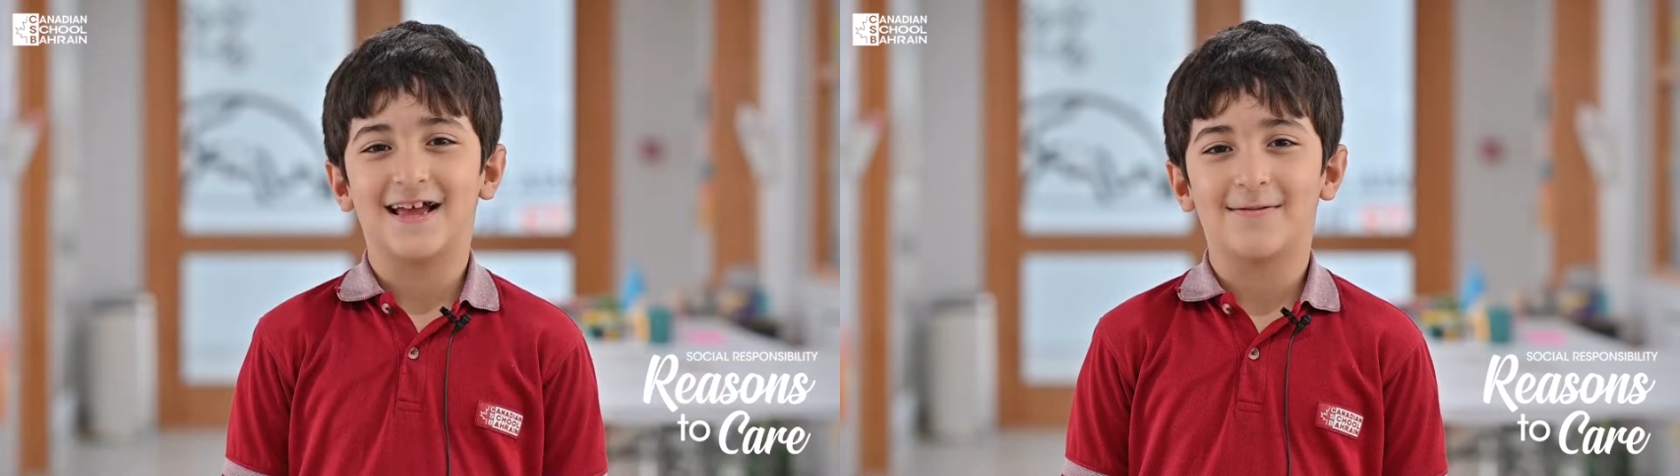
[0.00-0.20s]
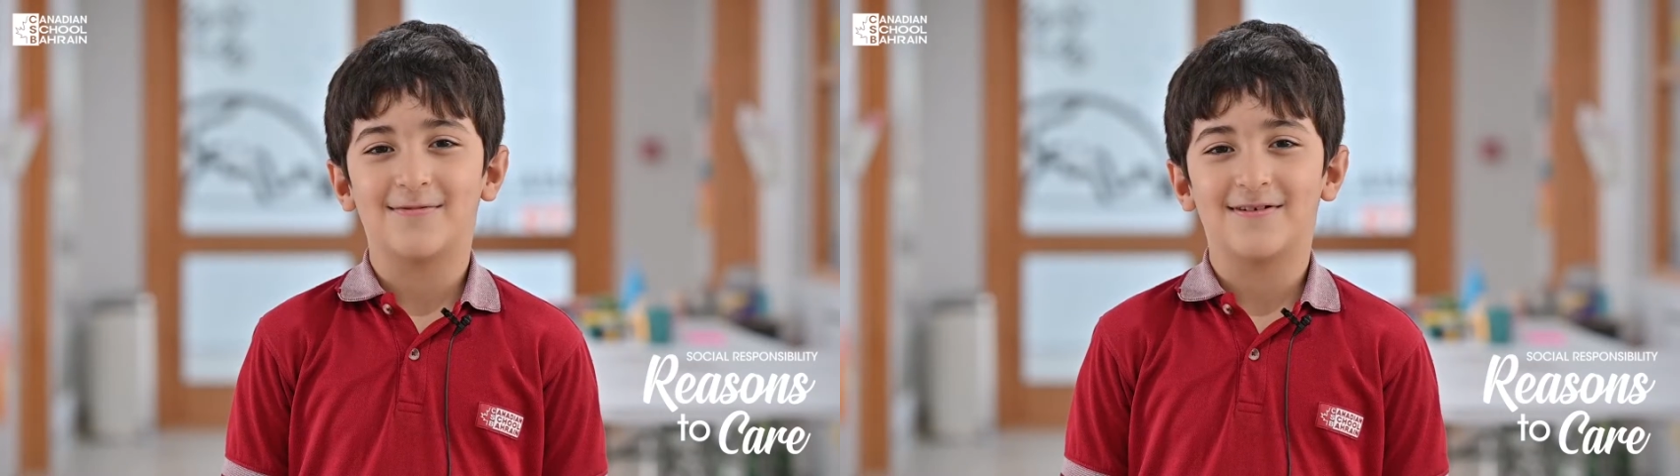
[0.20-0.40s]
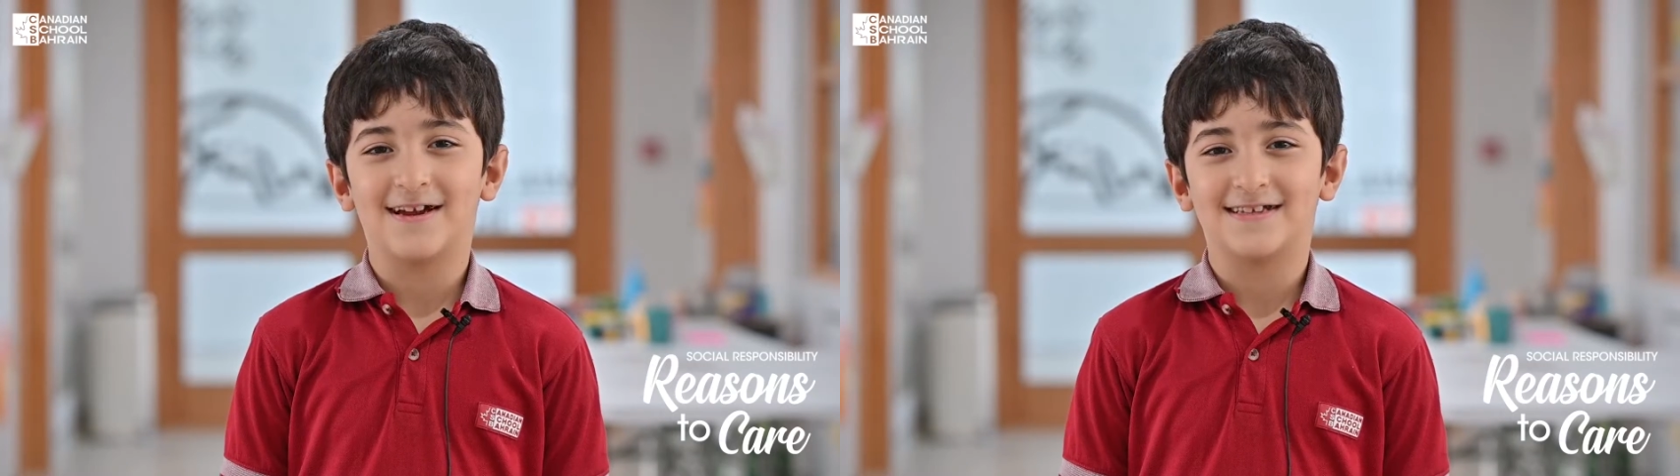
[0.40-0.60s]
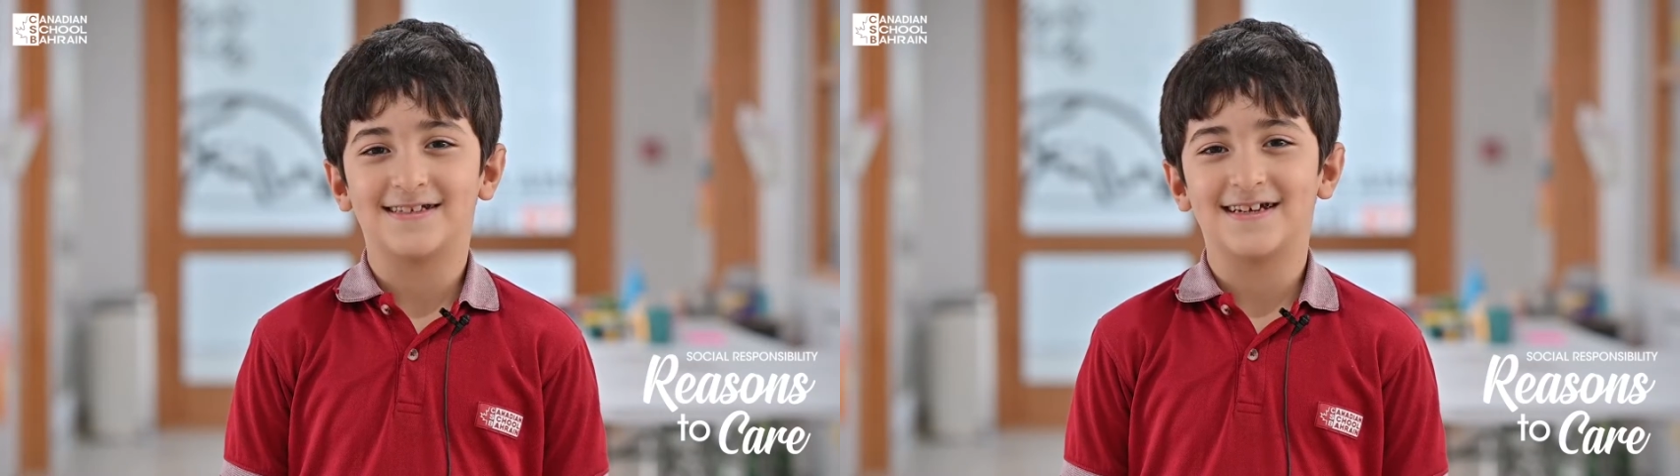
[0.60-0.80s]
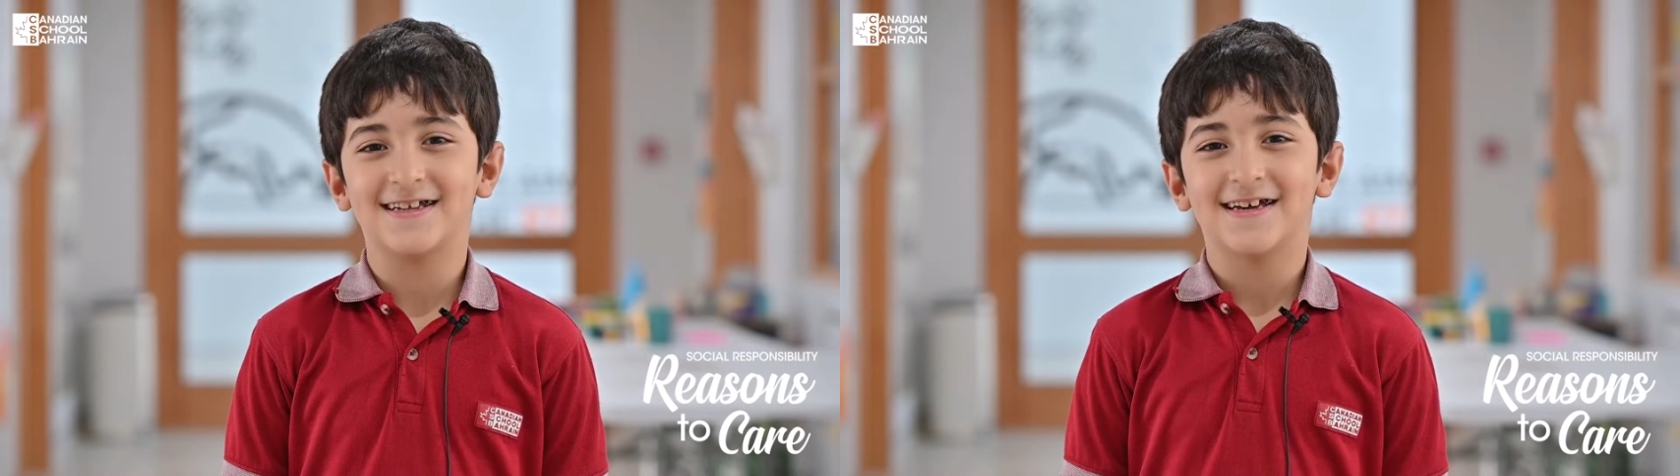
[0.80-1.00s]

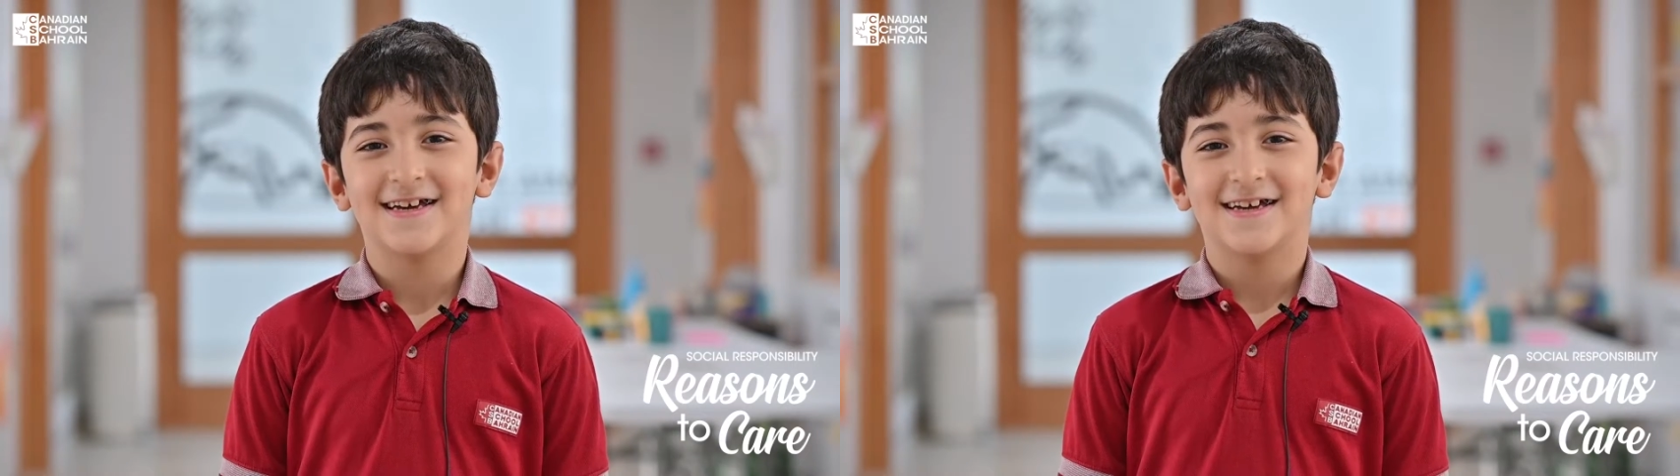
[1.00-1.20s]
collaborated